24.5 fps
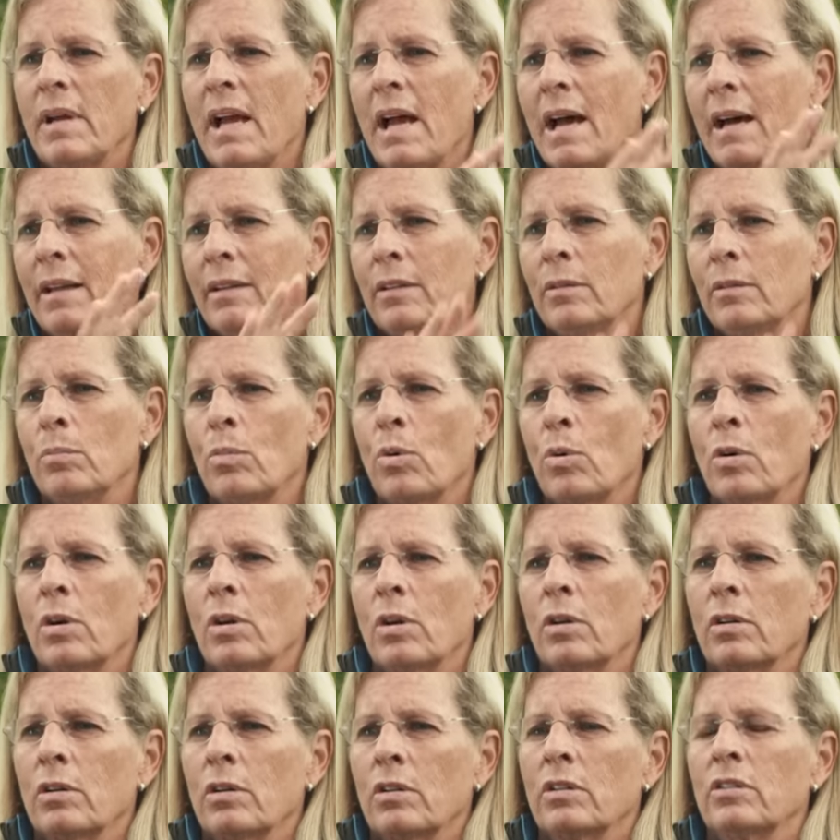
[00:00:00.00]
added
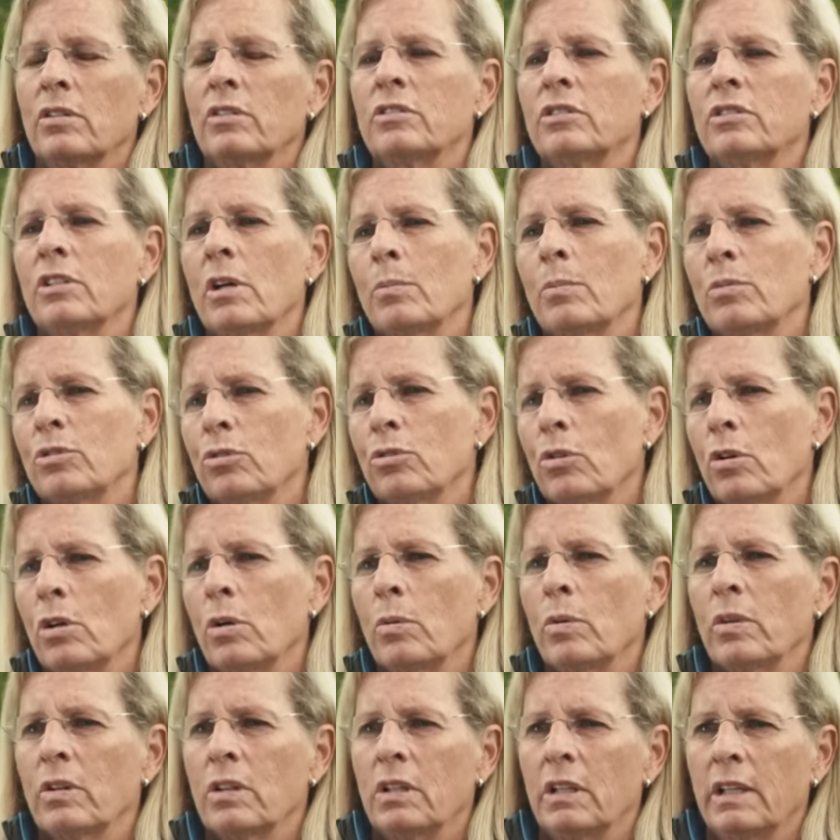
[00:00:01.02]
more
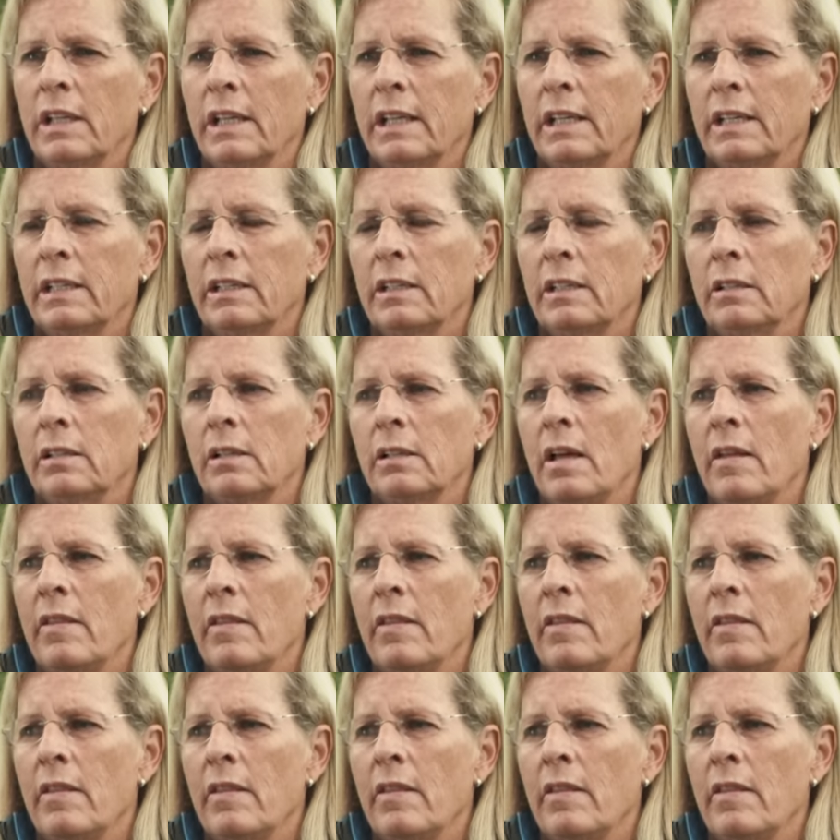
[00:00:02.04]
subsoil with clay in it,